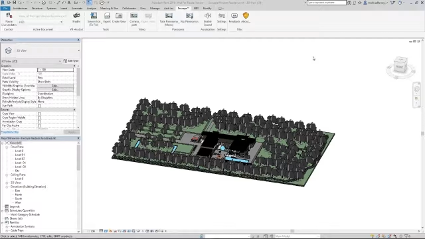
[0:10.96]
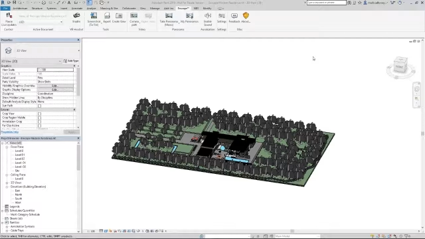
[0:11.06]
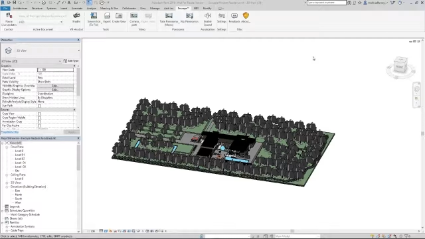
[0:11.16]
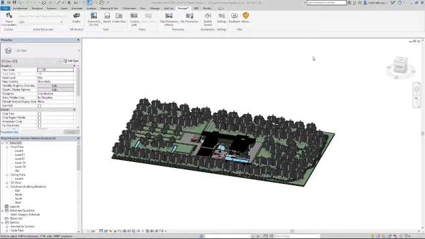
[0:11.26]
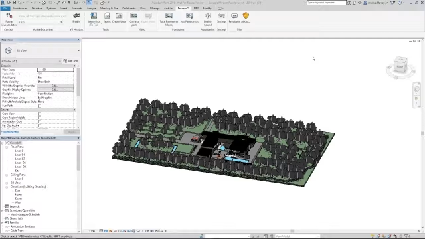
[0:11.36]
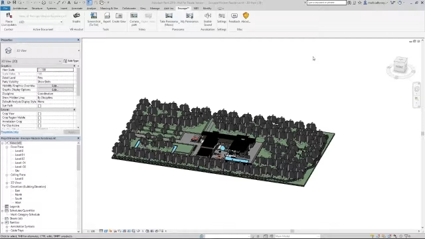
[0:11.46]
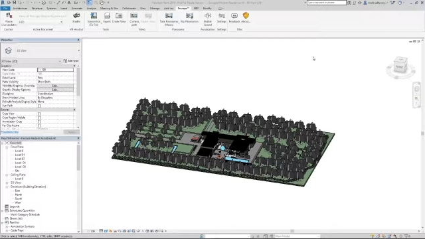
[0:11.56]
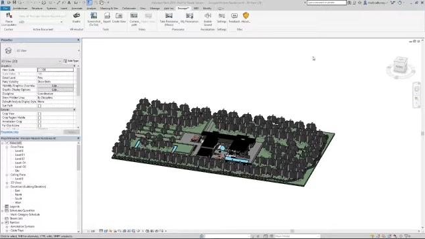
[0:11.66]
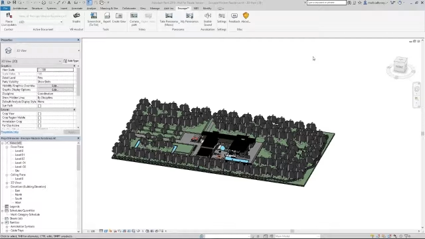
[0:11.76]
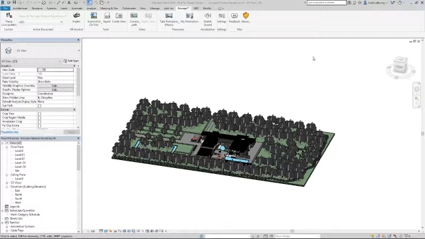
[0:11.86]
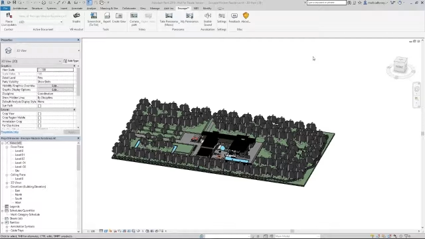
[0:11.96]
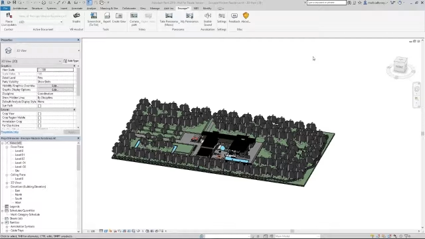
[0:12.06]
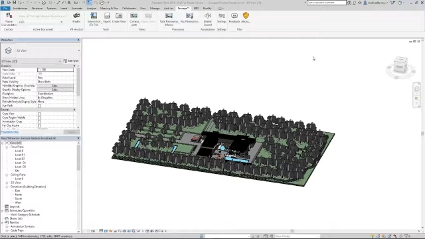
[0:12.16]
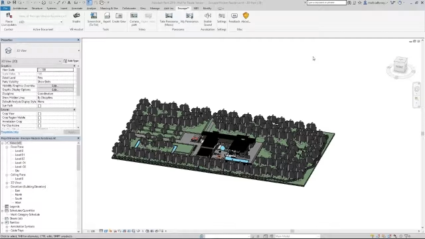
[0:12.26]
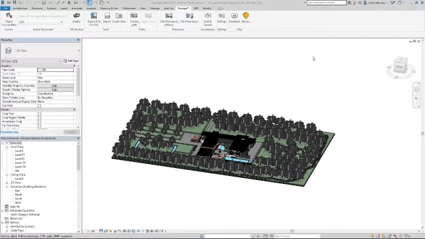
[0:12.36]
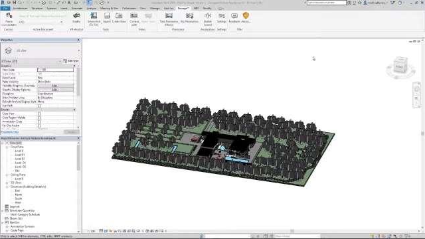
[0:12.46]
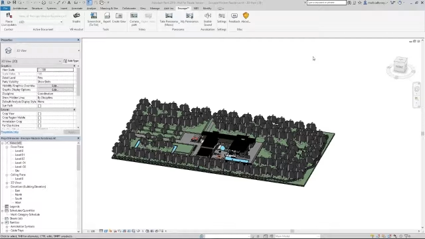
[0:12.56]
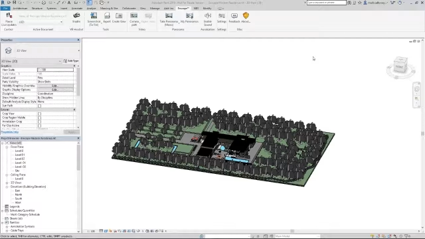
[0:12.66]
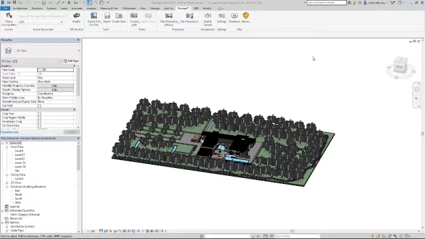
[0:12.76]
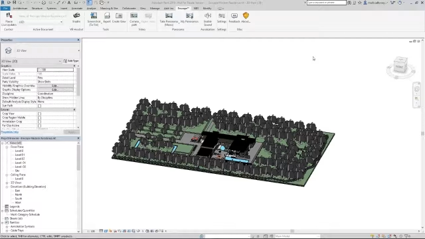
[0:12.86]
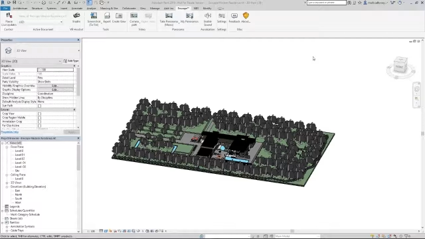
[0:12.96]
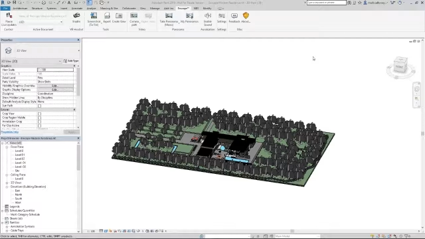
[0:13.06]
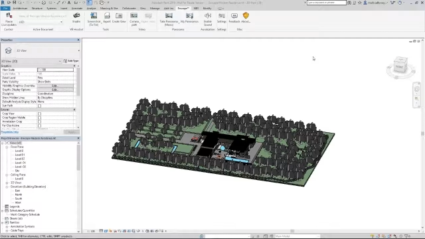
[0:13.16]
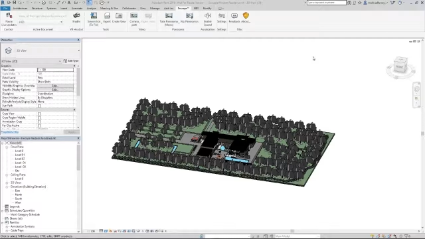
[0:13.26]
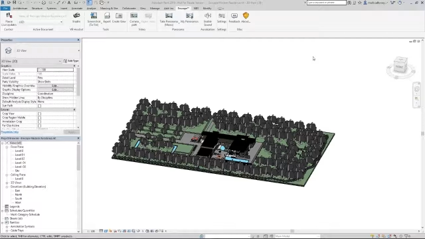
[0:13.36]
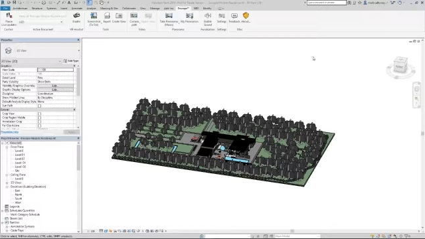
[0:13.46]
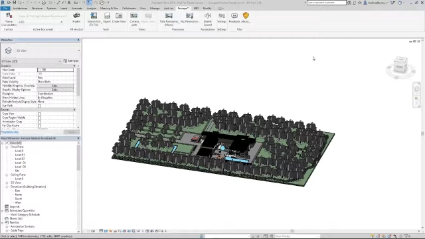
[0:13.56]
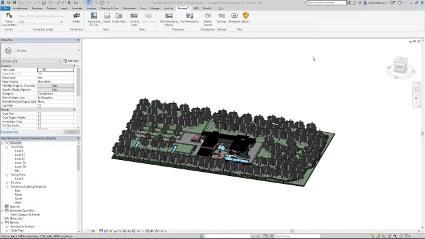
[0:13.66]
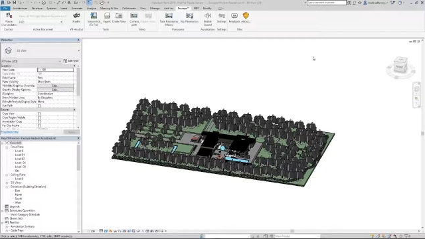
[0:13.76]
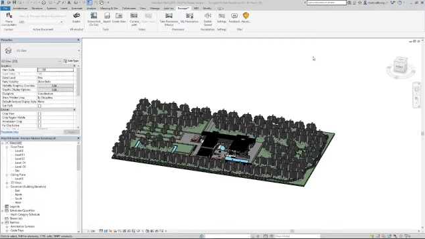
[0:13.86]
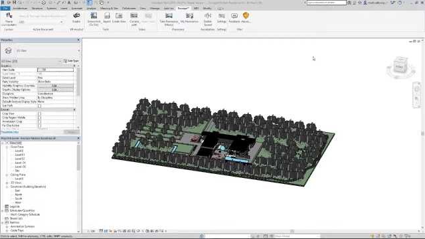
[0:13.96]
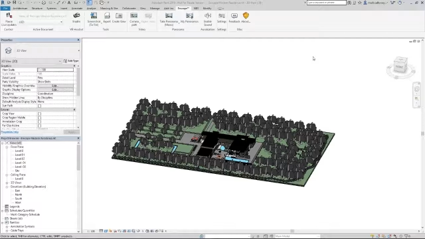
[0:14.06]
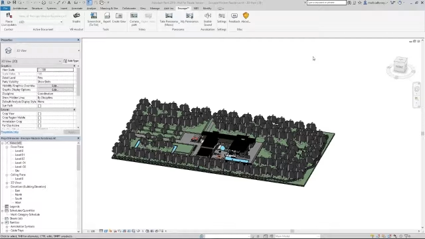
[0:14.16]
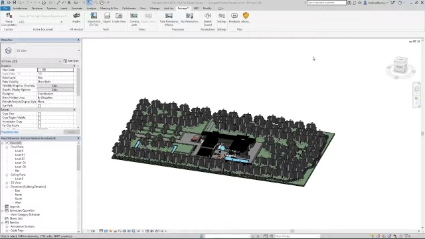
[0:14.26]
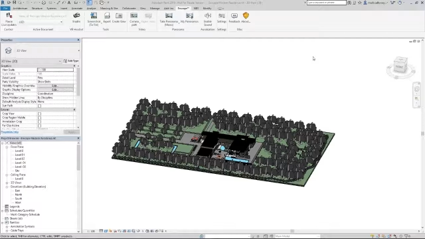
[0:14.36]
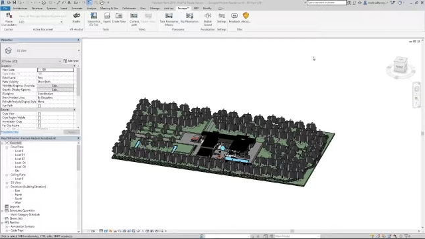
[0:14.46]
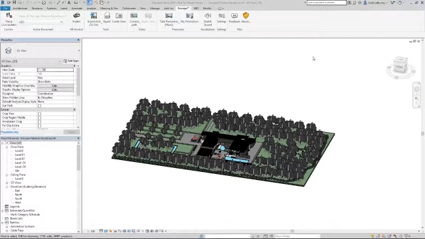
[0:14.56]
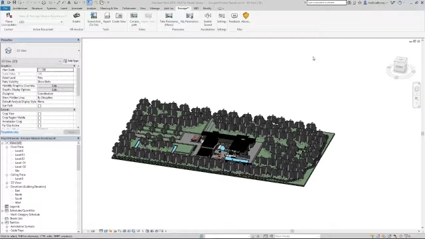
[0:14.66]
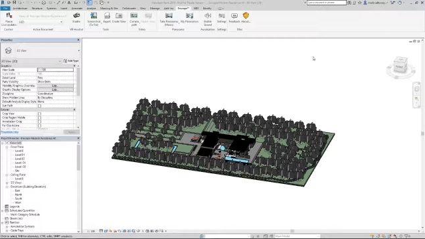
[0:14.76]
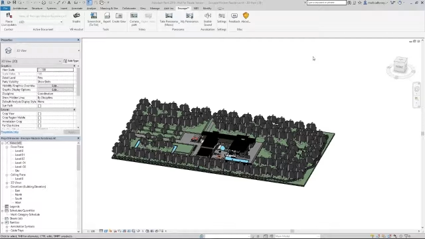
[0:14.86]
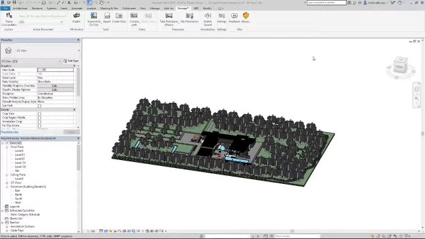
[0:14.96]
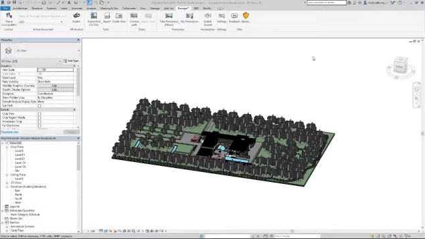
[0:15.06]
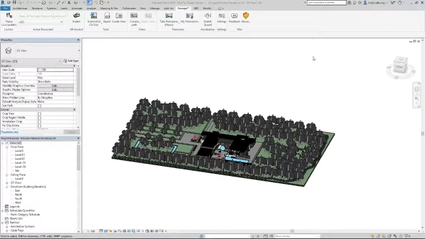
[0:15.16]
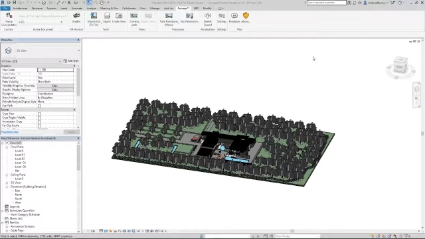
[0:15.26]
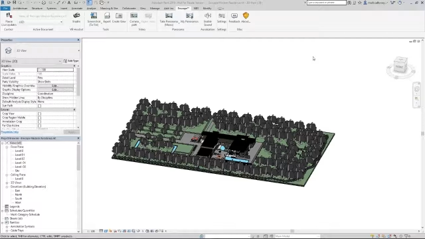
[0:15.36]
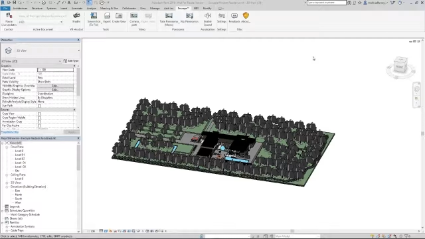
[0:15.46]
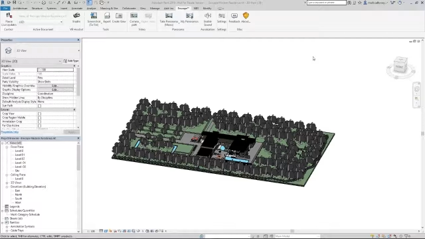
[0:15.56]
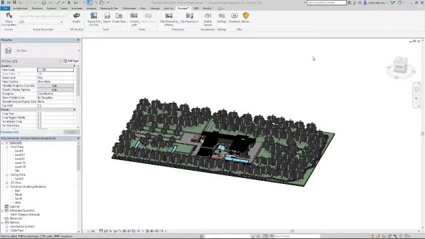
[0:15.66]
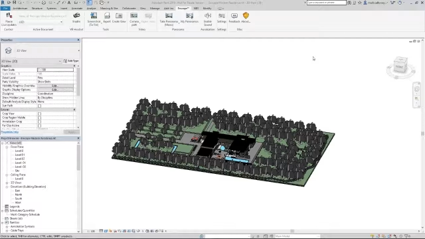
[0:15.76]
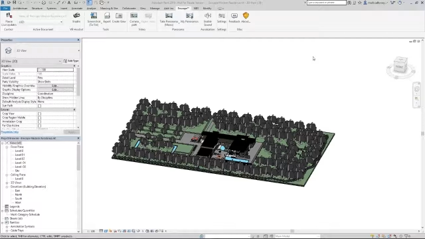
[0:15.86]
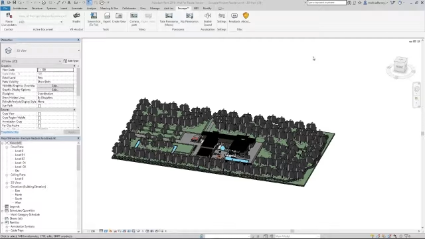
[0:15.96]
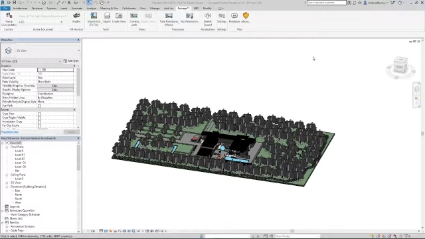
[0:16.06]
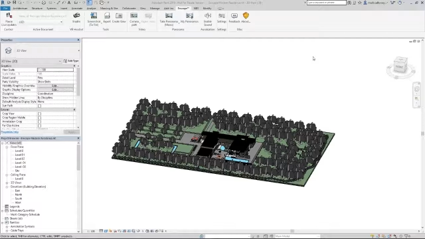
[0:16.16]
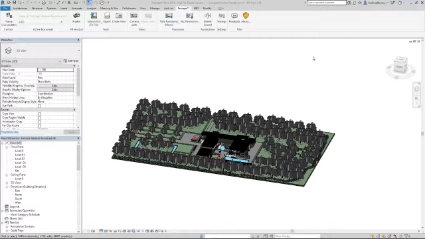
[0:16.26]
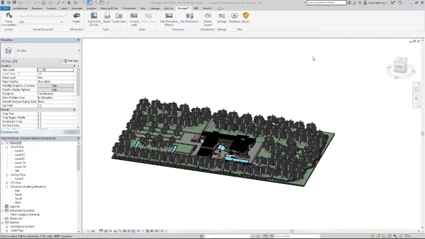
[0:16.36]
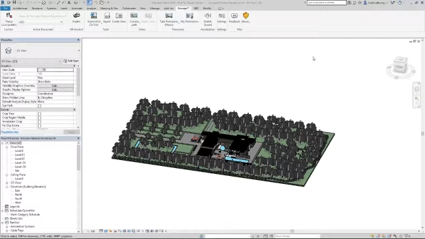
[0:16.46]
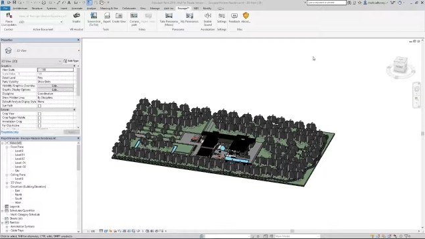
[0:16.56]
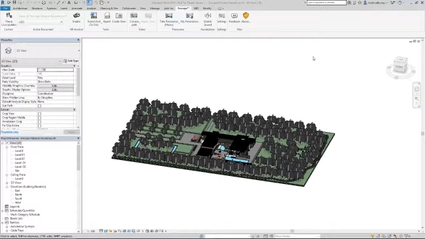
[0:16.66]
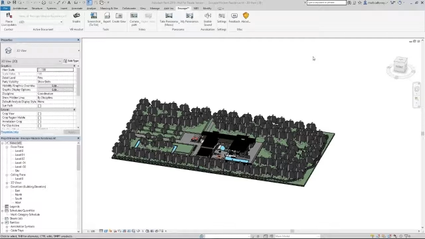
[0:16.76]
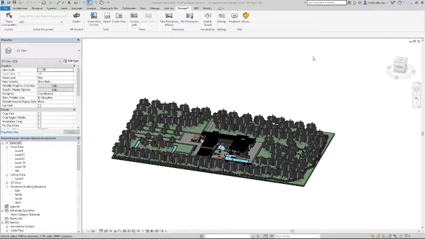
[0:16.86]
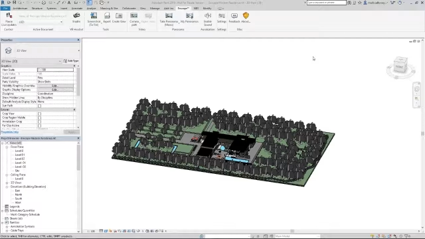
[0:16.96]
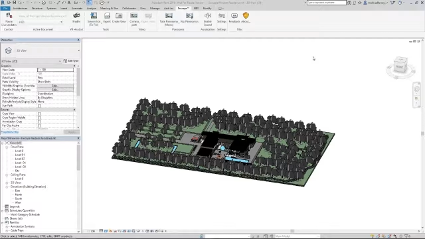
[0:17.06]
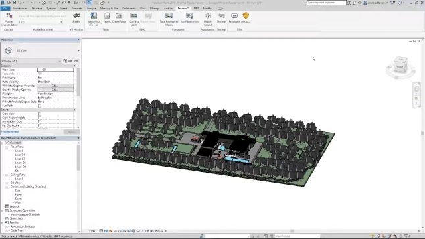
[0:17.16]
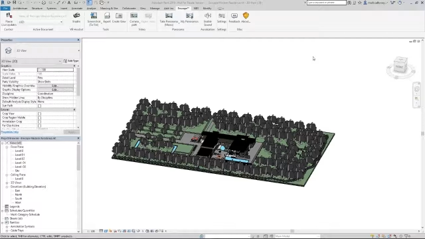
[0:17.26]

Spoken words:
Nobody's mouth can be seen.